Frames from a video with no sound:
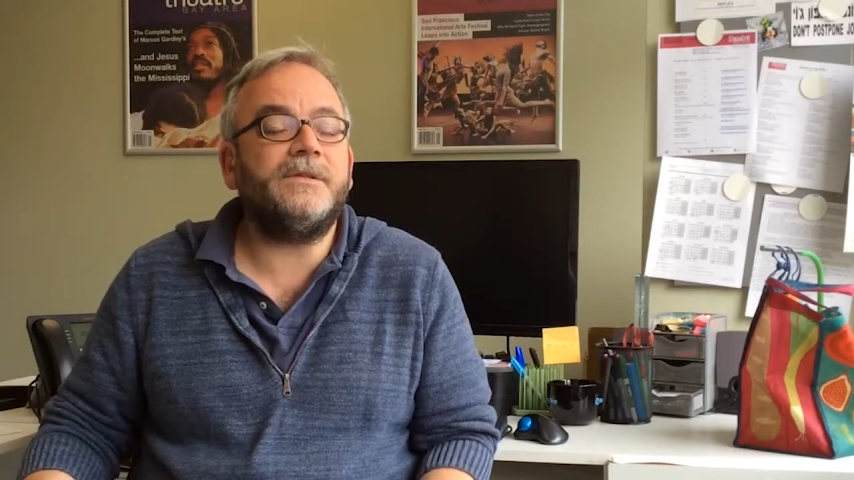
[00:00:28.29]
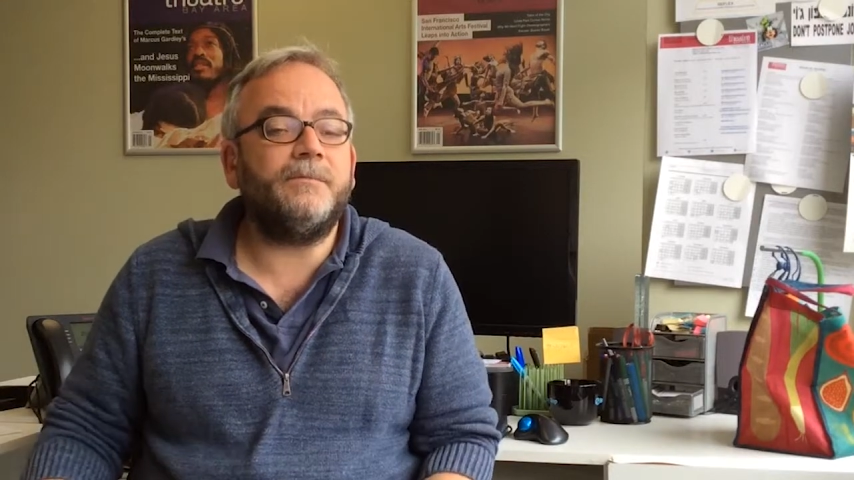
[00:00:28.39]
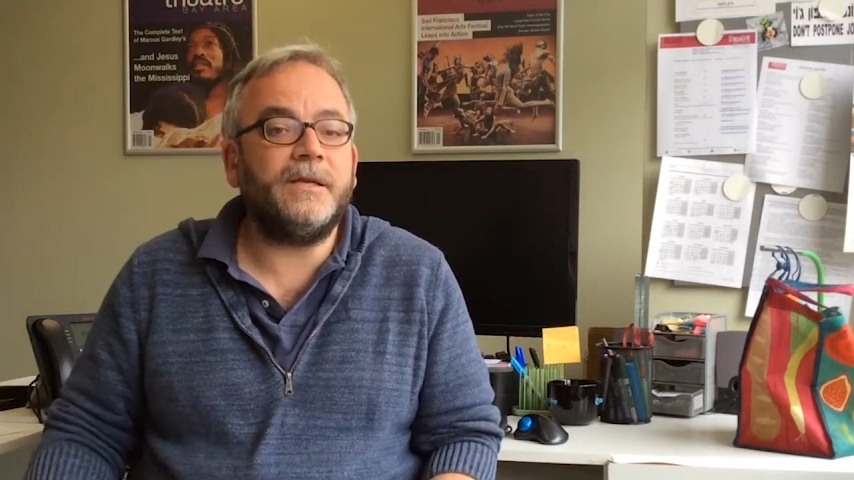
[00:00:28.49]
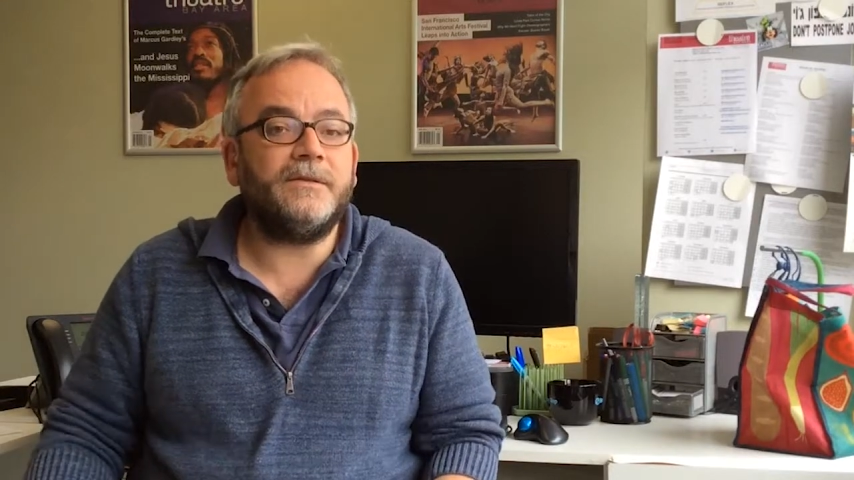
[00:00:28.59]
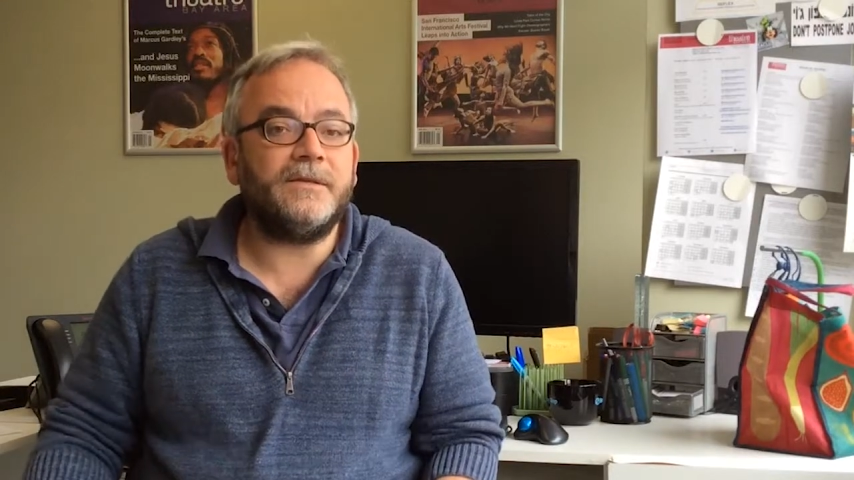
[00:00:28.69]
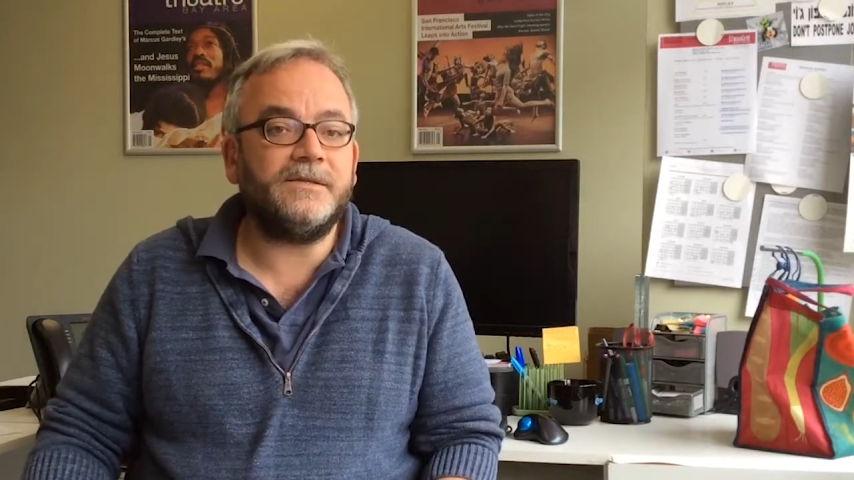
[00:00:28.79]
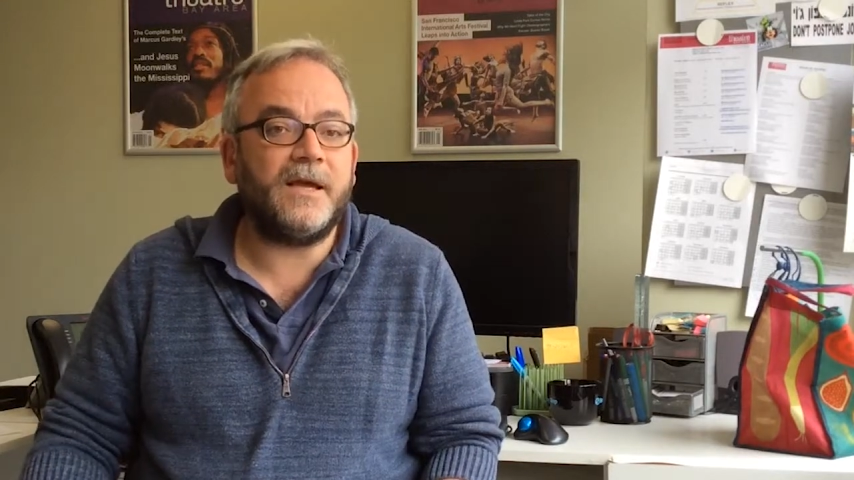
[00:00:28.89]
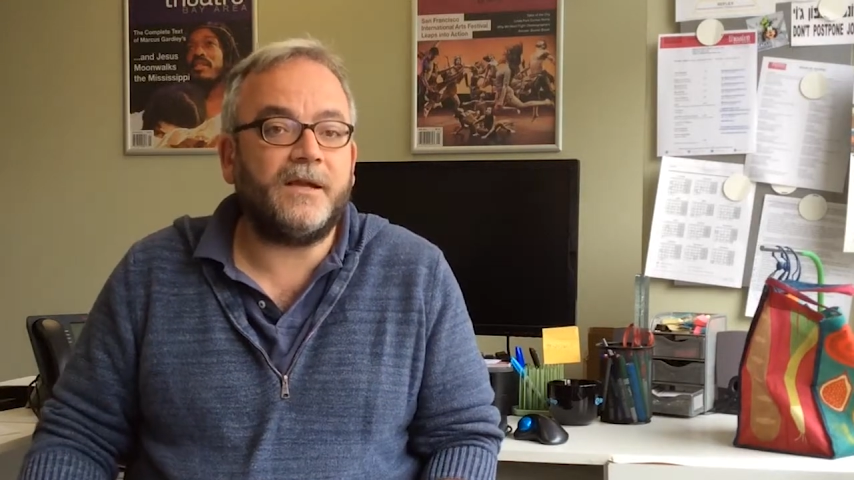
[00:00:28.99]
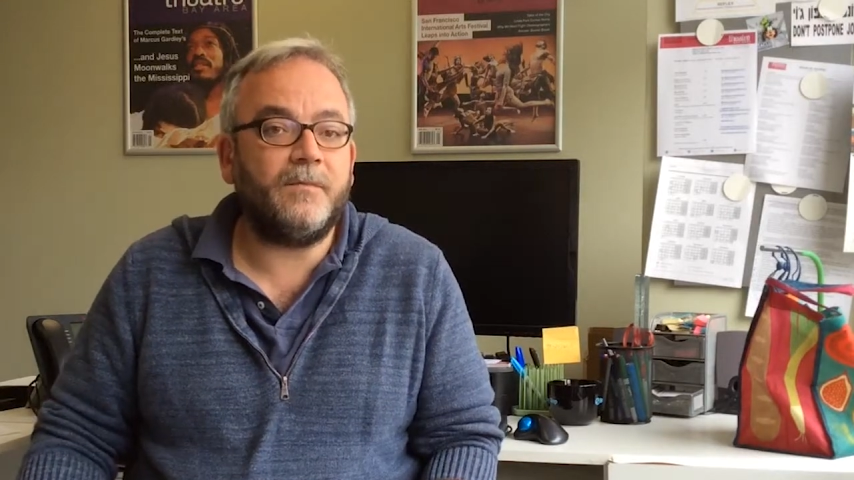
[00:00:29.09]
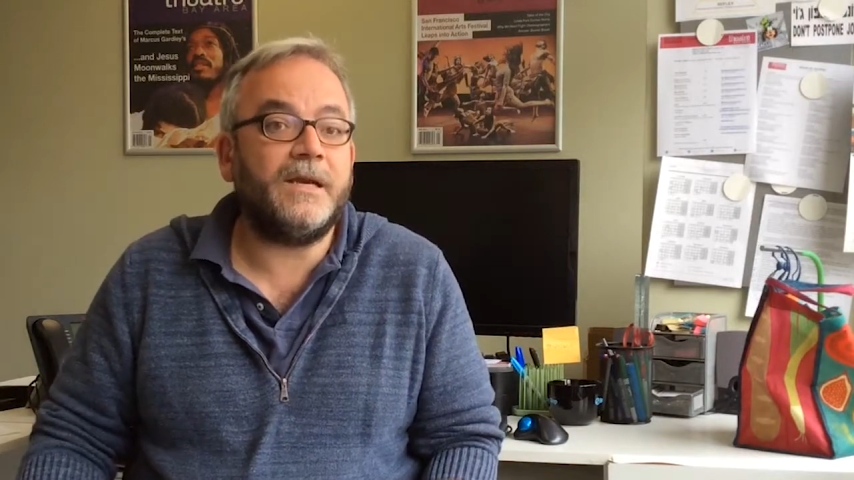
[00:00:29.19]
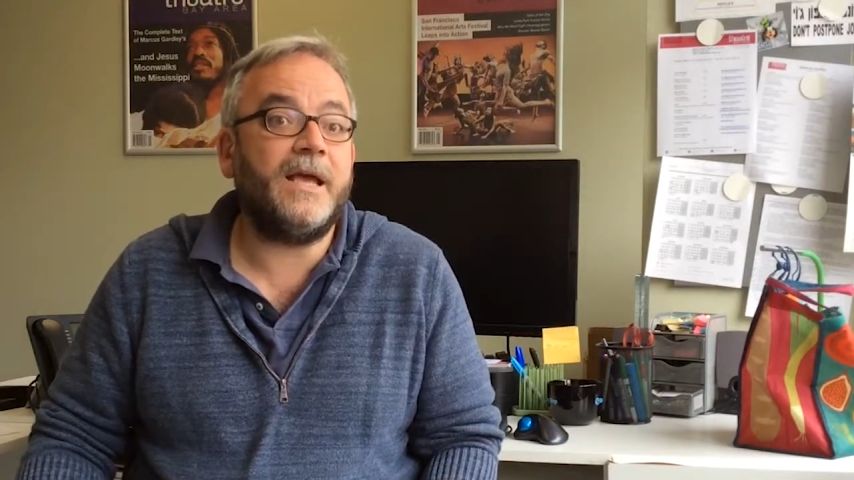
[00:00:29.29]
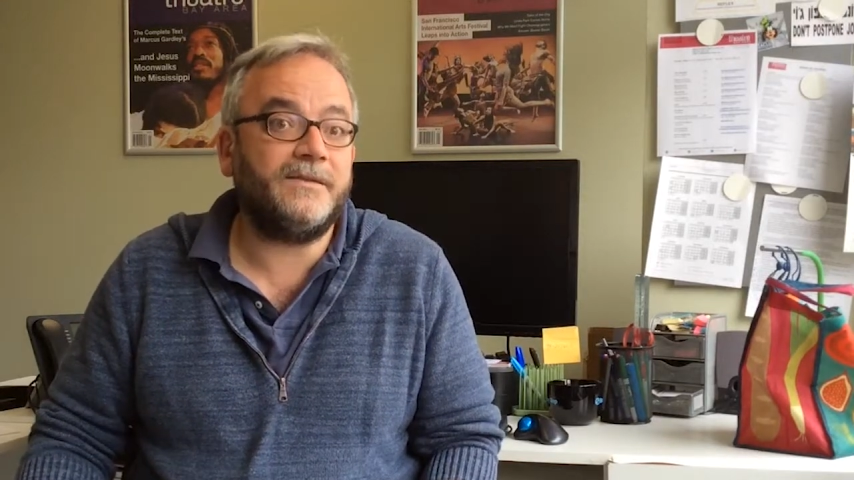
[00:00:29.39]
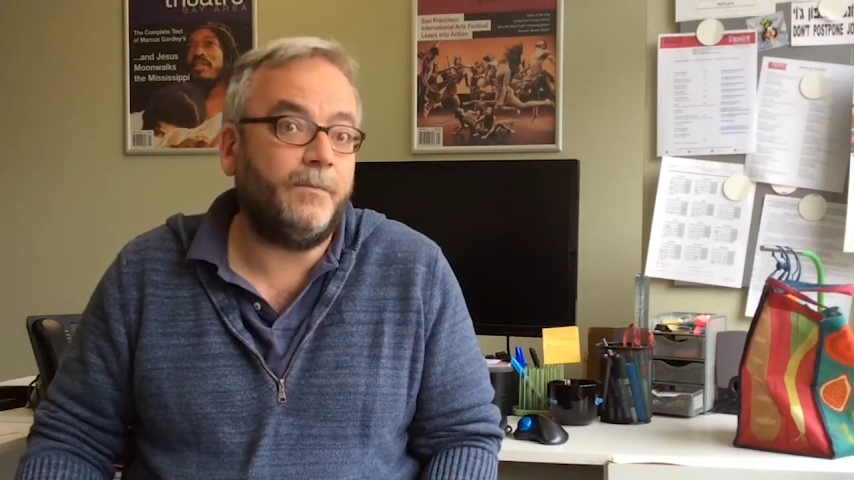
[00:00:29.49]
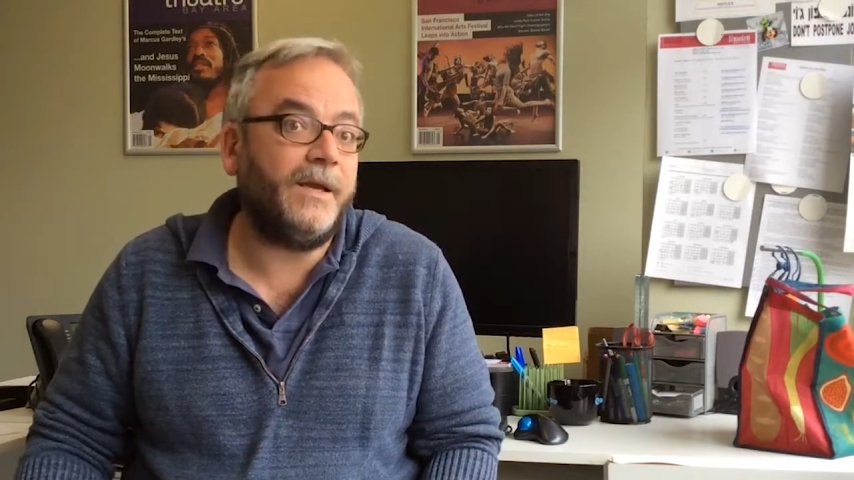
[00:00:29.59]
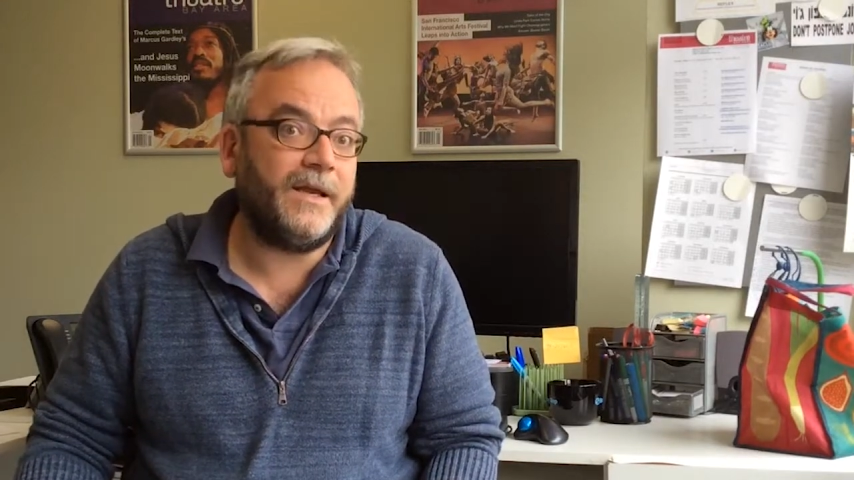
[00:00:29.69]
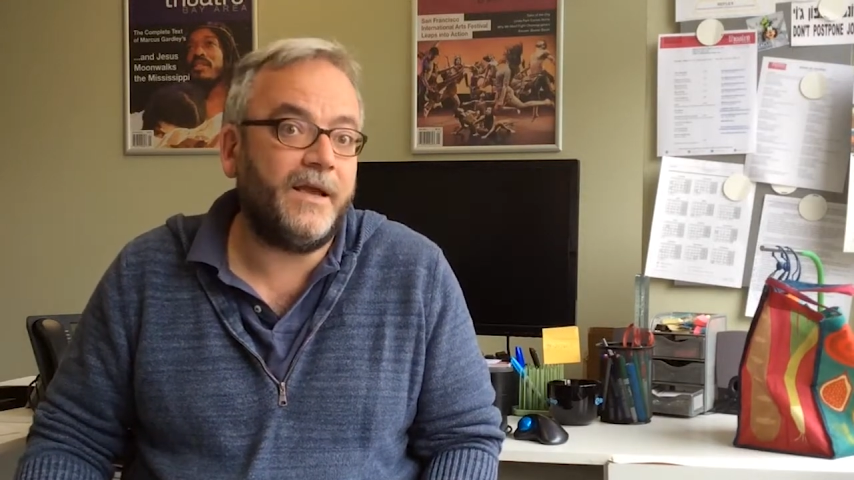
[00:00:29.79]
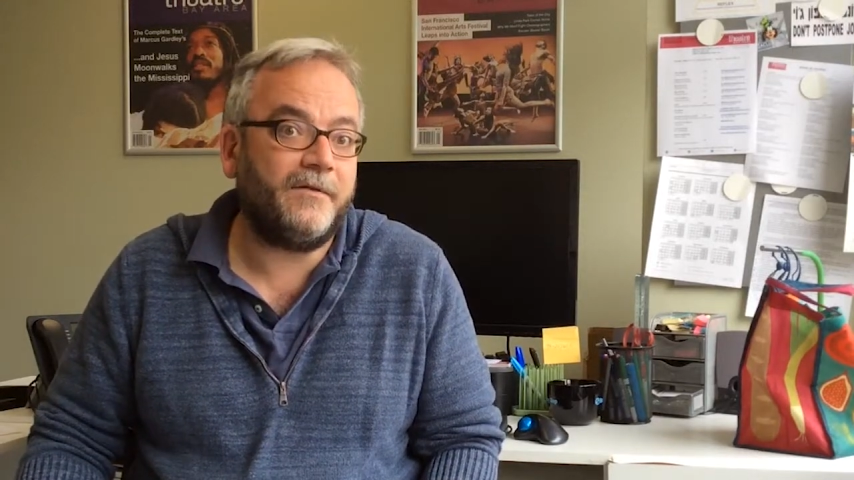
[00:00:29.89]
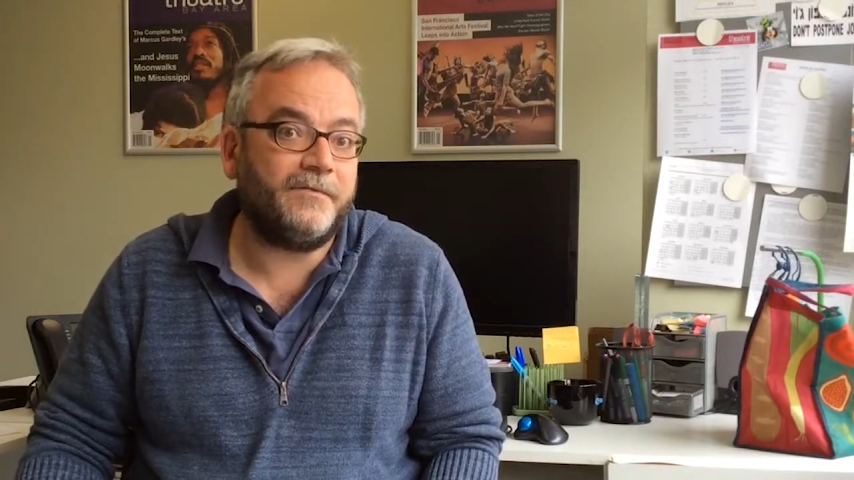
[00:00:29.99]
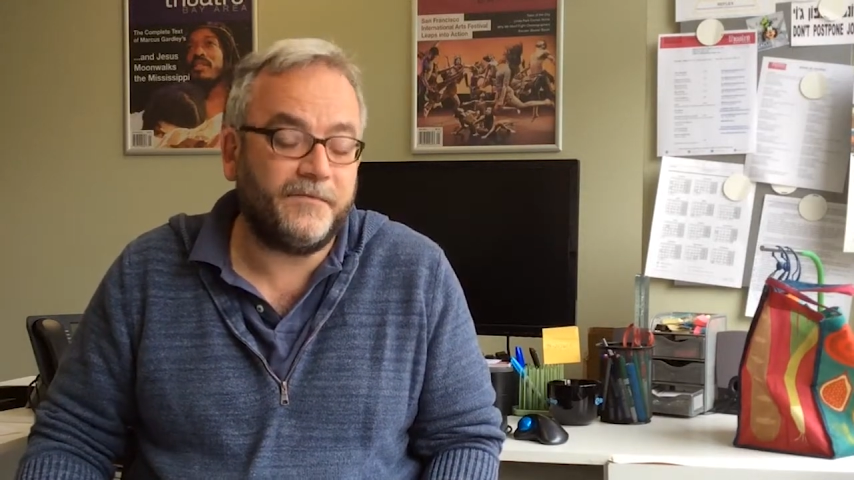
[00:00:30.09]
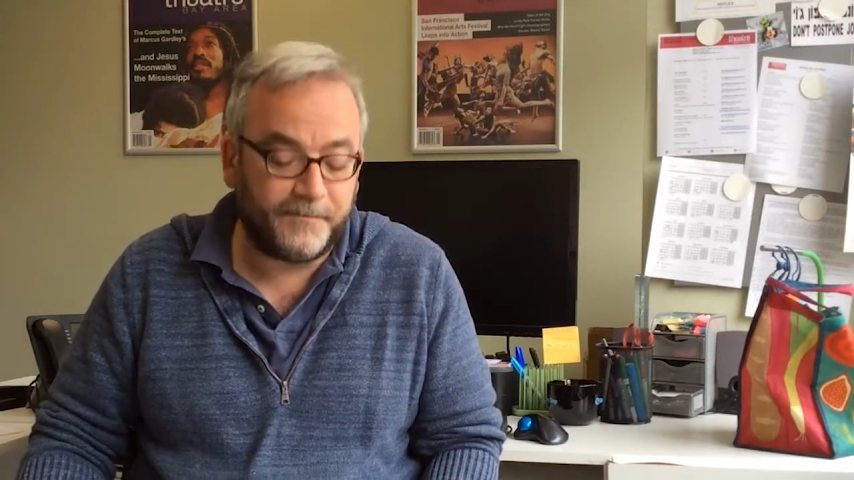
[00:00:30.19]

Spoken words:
submit this document as a PDF.